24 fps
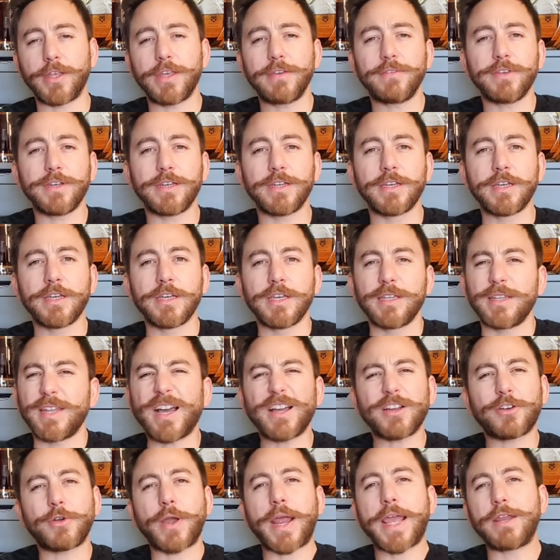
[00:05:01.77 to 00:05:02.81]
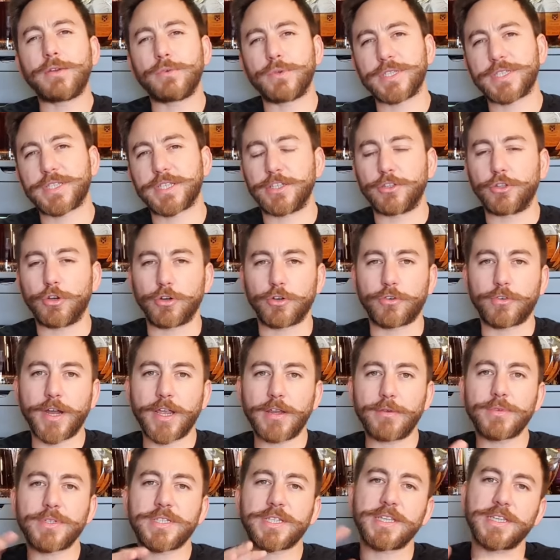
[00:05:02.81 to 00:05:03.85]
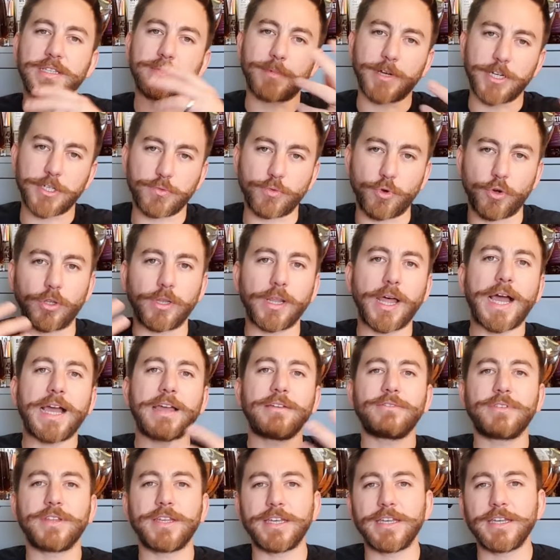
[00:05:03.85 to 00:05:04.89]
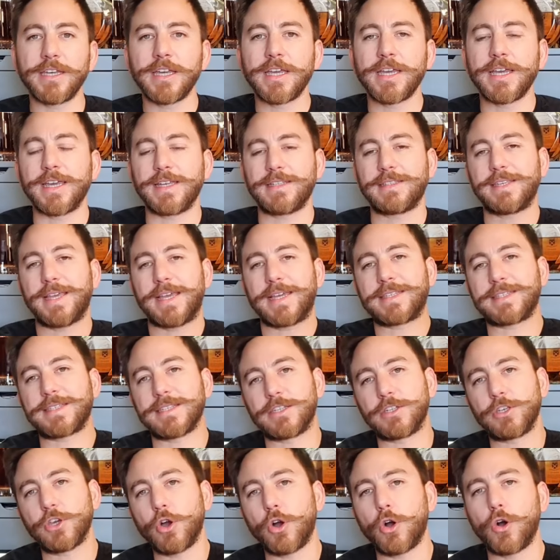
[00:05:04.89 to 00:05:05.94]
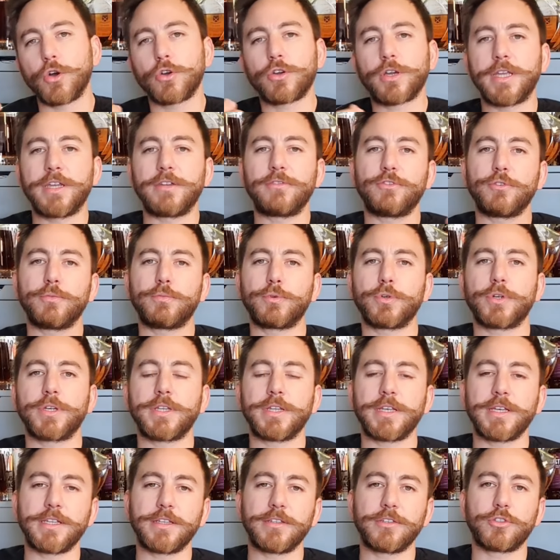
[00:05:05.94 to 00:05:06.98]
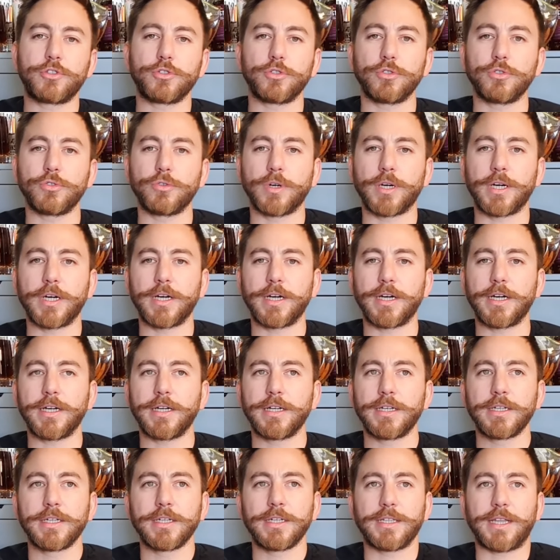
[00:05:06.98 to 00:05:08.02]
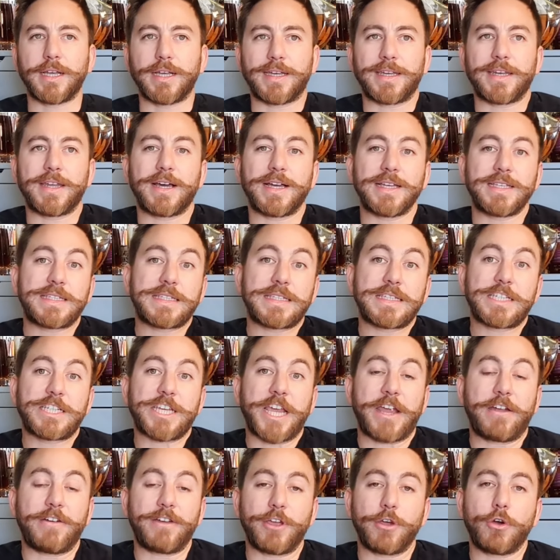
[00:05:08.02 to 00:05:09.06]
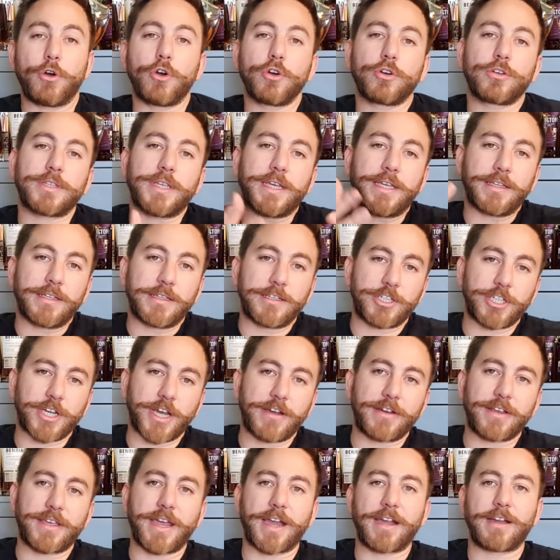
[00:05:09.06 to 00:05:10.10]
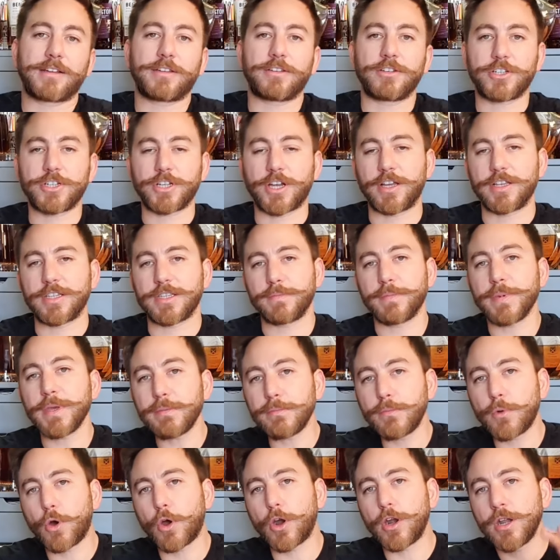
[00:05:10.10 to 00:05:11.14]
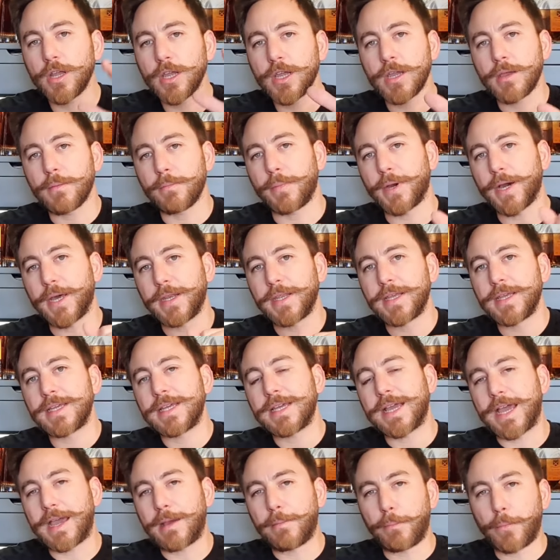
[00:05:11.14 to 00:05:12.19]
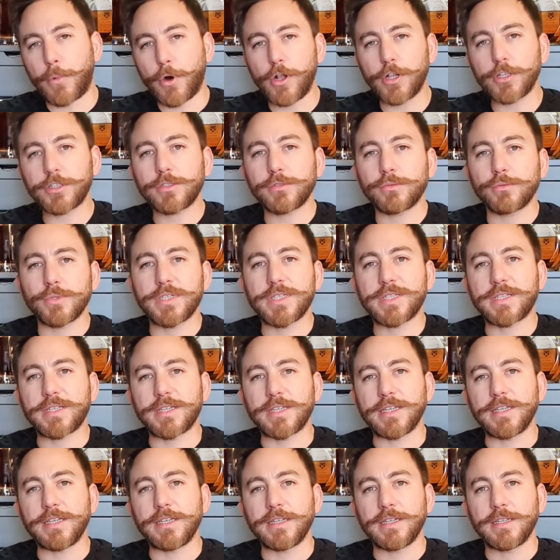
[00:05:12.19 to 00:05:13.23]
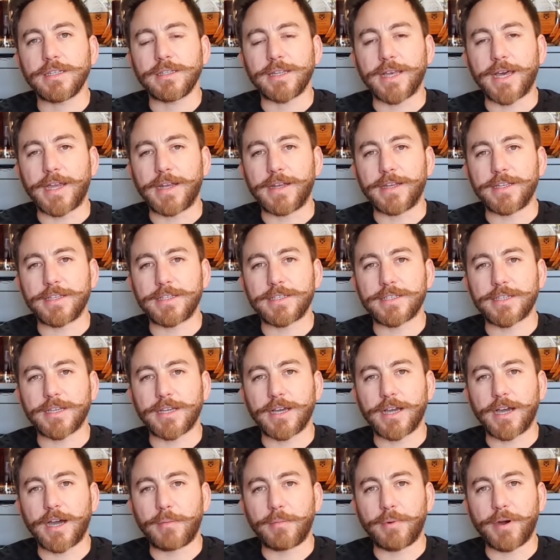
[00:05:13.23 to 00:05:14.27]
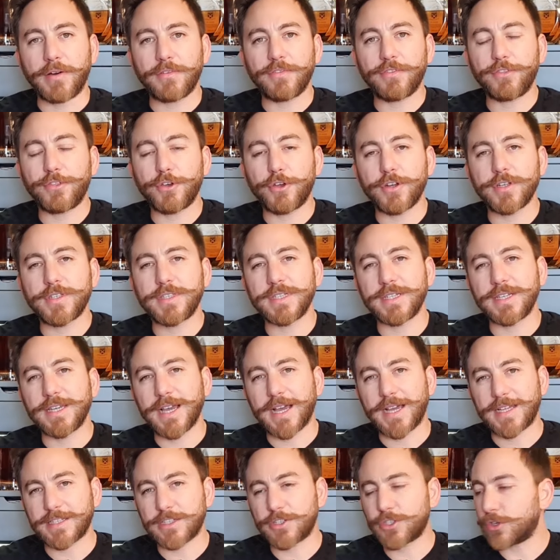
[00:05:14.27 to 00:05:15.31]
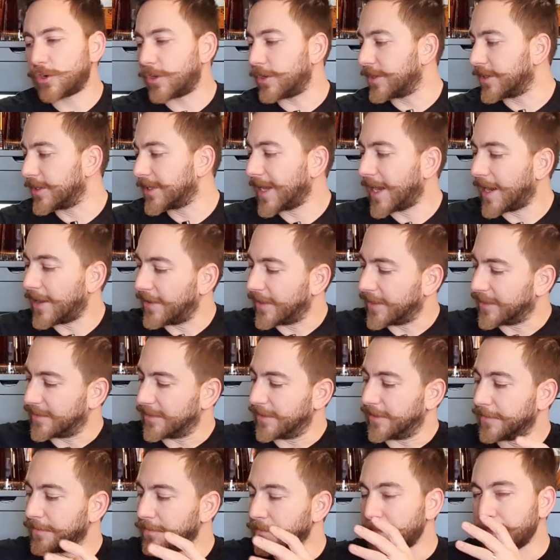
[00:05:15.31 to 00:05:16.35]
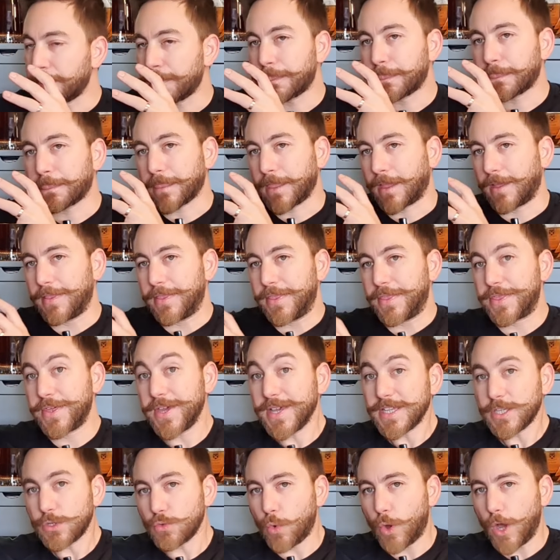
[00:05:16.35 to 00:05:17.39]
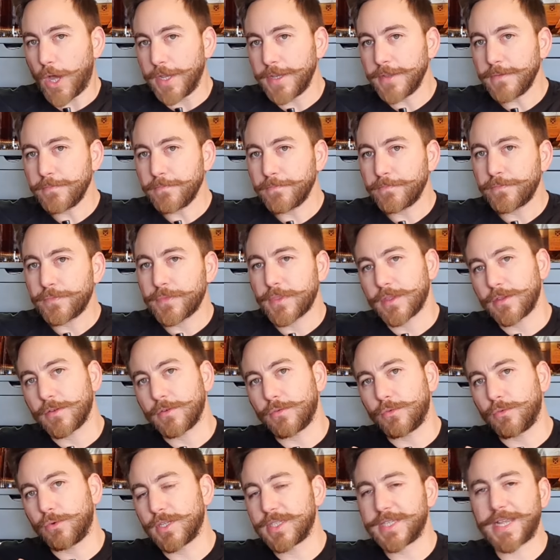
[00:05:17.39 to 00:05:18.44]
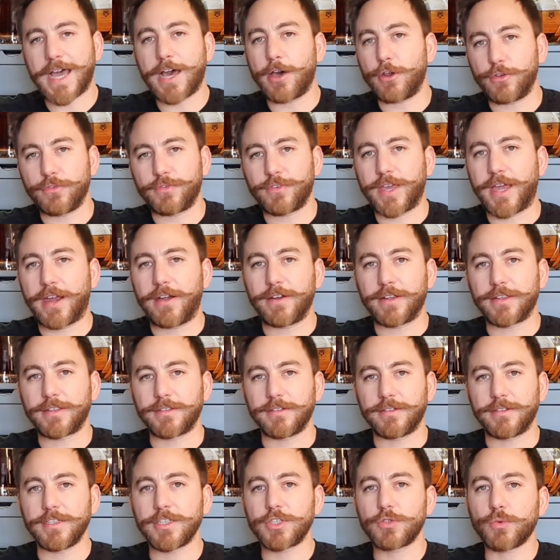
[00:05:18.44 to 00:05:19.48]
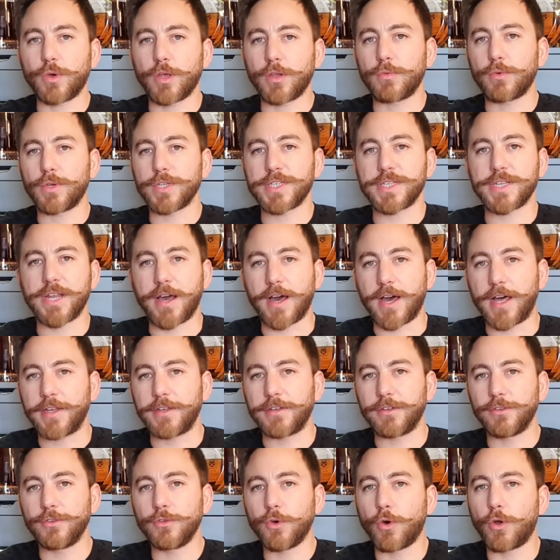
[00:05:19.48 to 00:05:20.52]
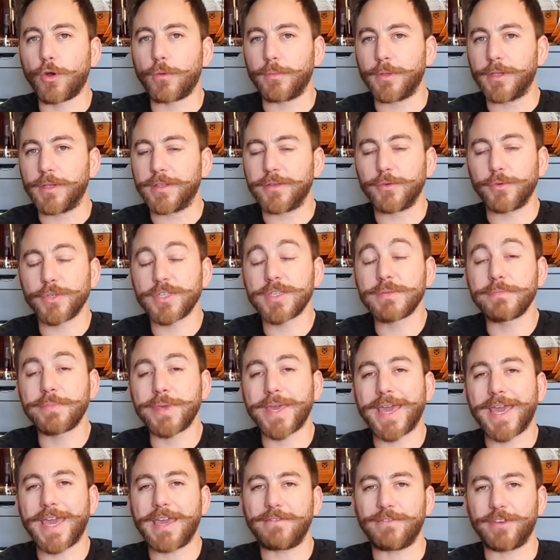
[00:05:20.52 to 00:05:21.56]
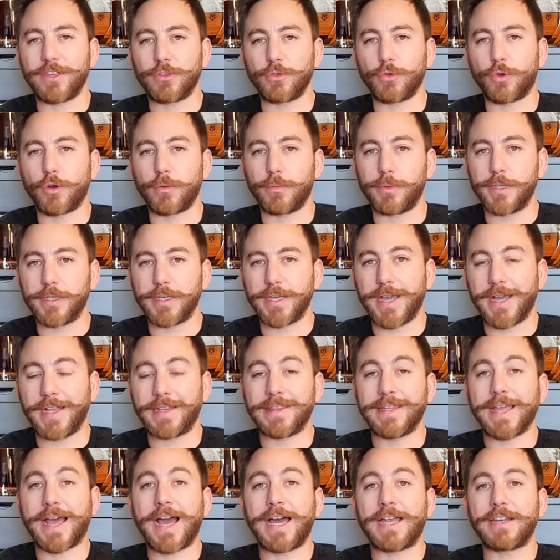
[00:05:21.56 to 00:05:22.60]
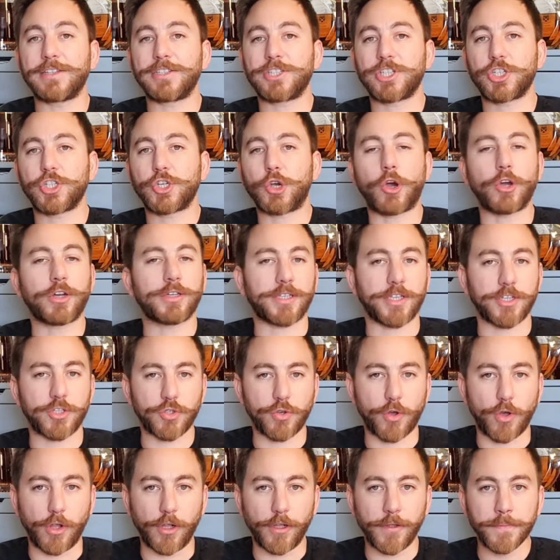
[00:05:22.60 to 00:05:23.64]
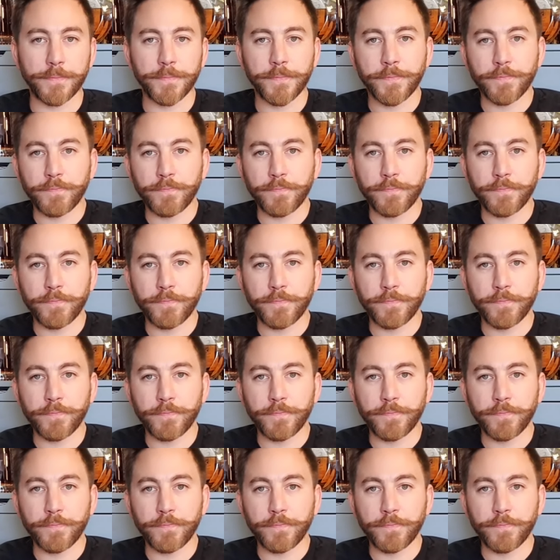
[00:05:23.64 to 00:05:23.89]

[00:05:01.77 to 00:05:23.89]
Even not grain whiskey though. Grain whiskey is much more lively. It takes in the oak, and if you put it into like a nice sherry oak, then the sherry character shines a bit more. But a malt whiskey that is above 30 has a certain character. This one was out of character. This one was not normal. It wasn't behaving normally, and that shocked us all.